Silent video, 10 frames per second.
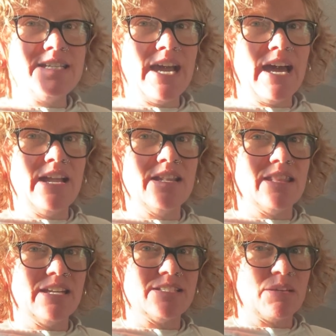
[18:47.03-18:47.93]
debt
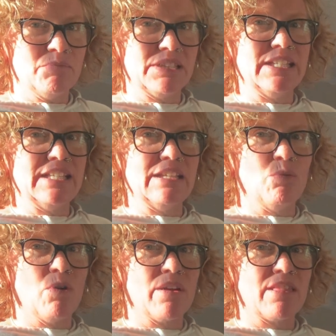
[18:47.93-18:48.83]
that is completely
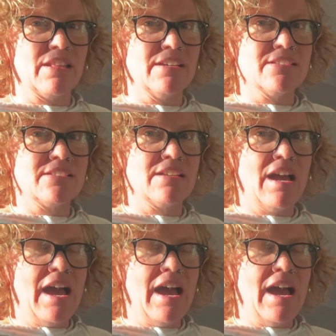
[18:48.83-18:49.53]
worthless,